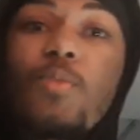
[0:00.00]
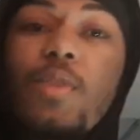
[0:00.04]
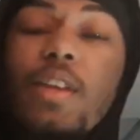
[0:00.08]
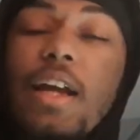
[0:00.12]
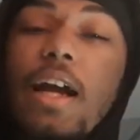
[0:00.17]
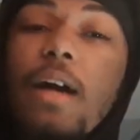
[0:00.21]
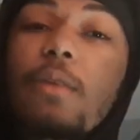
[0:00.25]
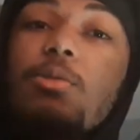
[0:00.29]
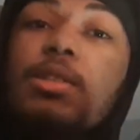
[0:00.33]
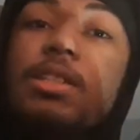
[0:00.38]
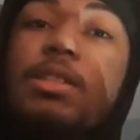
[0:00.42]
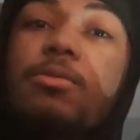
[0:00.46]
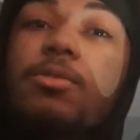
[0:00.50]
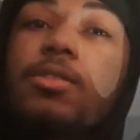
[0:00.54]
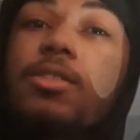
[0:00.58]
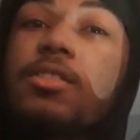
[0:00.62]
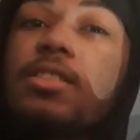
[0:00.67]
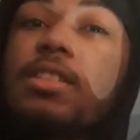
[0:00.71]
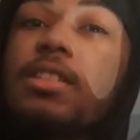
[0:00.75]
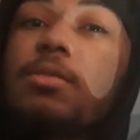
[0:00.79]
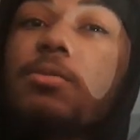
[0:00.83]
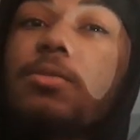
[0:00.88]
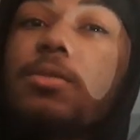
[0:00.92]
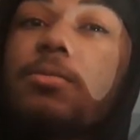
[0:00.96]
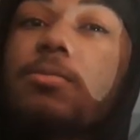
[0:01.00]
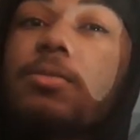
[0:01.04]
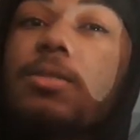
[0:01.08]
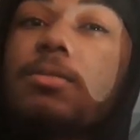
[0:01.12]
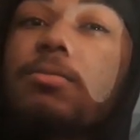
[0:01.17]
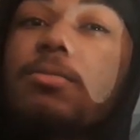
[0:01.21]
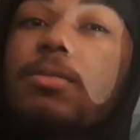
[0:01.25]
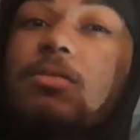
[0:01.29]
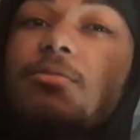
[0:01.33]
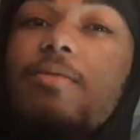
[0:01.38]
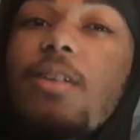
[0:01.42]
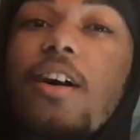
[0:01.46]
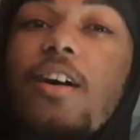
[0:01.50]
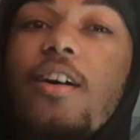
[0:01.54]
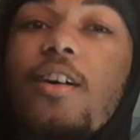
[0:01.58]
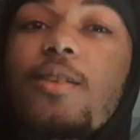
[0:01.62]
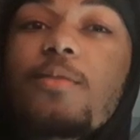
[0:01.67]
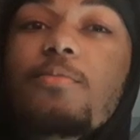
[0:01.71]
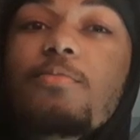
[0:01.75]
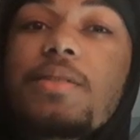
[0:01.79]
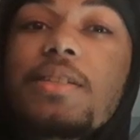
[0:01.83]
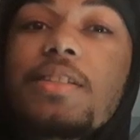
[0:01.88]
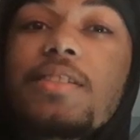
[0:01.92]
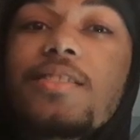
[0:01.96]
I really want to see what
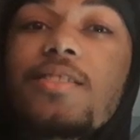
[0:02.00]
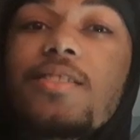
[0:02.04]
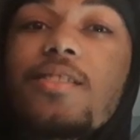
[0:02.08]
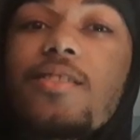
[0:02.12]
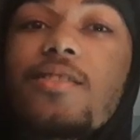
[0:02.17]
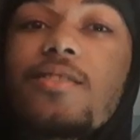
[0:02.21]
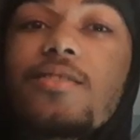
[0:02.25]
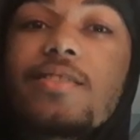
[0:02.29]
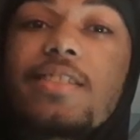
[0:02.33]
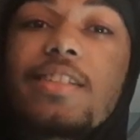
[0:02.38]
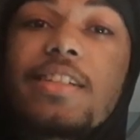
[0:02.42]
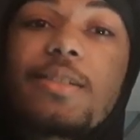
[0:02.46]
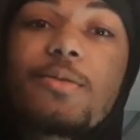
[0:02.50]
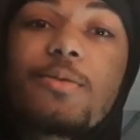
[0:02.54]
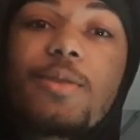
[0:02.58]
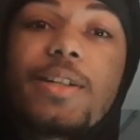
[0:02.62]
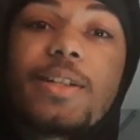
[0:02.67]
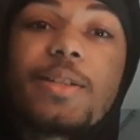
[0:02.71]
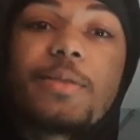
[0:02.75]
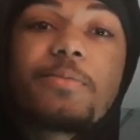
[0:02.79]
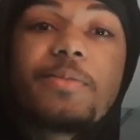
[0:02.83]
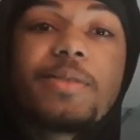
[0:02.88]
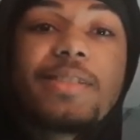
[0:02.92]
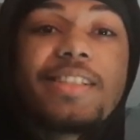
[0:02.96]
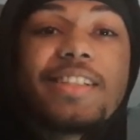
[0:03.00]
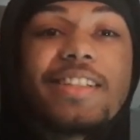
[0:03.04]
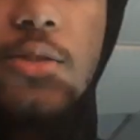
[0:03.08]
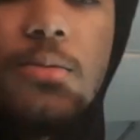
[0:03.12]
R&B songs they recommend.